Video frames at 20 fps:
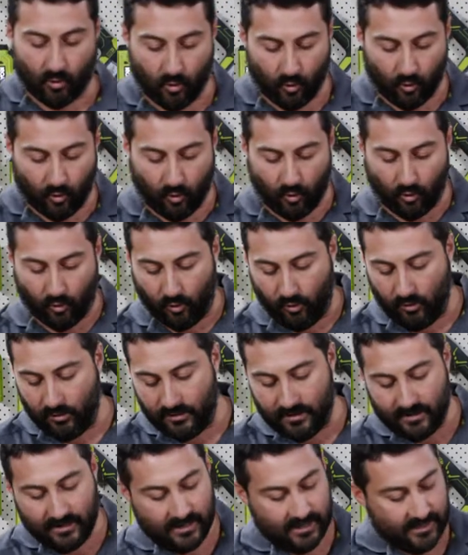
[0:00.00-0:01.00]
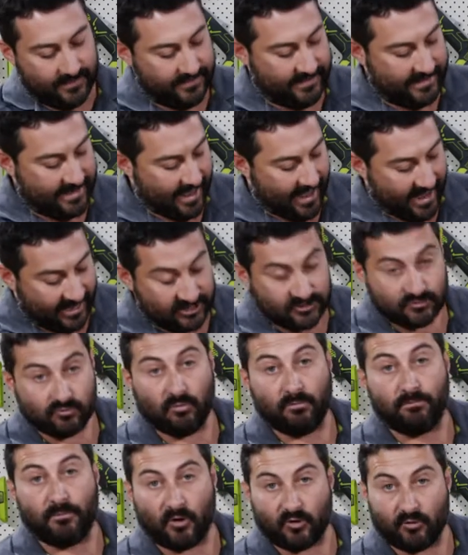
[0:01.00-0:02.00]
or the
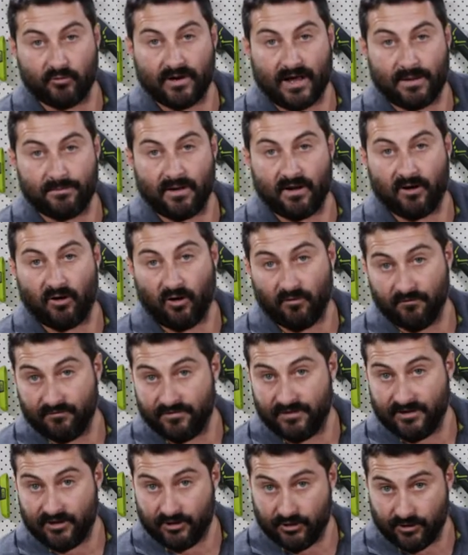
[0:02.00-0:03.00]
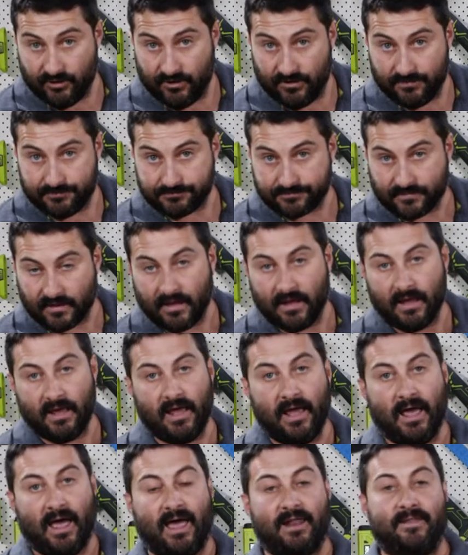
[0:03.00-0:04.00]
actual model number of the unit
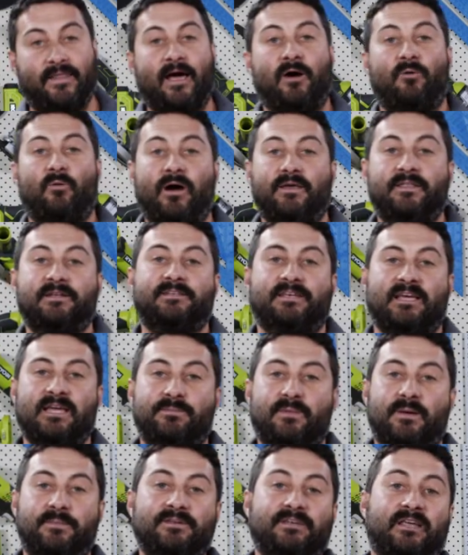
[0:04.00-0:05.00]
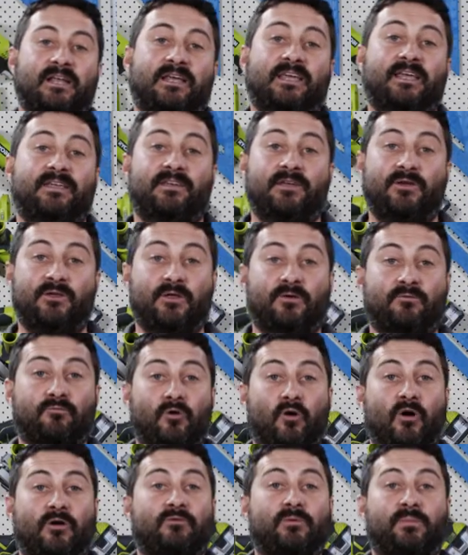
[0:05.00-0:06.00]
and that way the team member is going to get you the
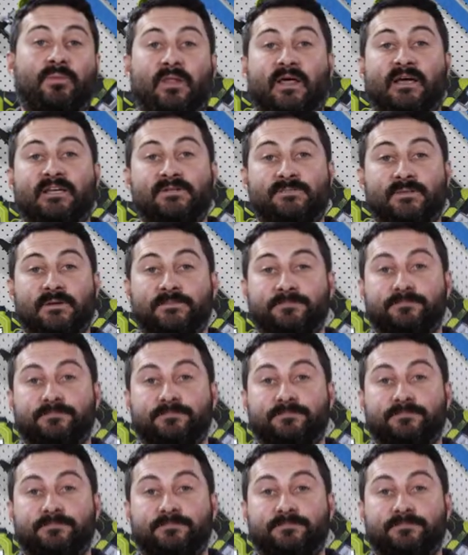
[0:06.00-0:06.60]
right replacement.